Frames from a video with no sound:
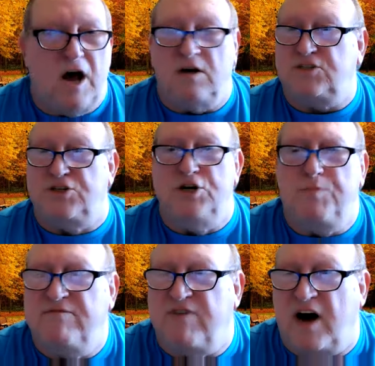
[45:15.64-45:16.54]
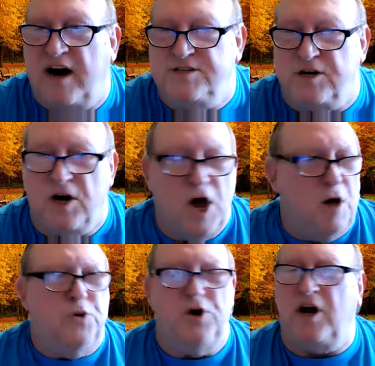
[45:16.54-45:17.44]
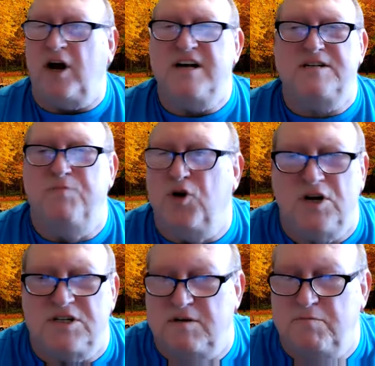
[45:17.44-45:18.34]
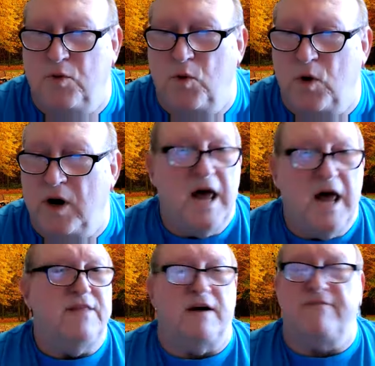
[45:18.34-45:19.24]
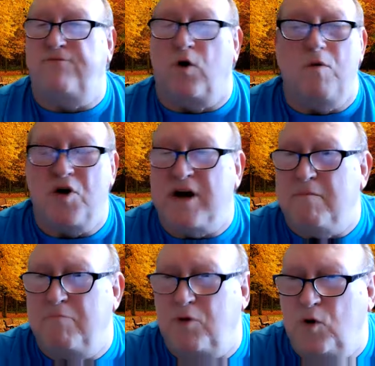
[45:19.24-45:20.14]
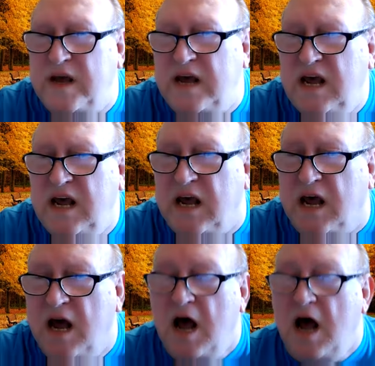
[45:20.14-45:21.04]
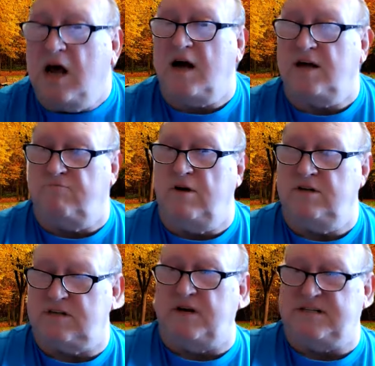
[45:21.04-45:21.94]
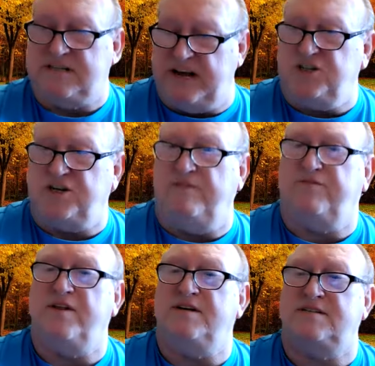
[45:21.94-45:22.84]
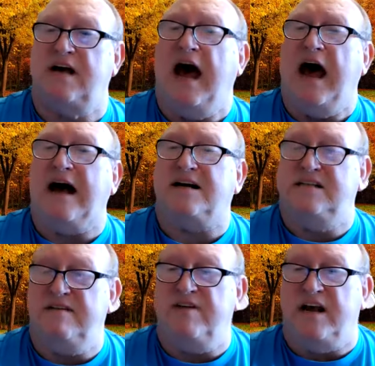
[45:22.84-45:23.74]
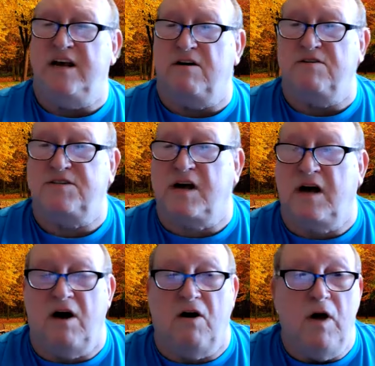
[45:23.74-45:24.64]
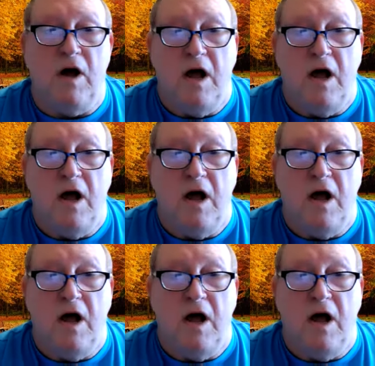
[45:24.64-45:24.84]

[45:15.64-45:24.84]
supervisor put on his bulletin board that a former employee got some attention for this activity years ago?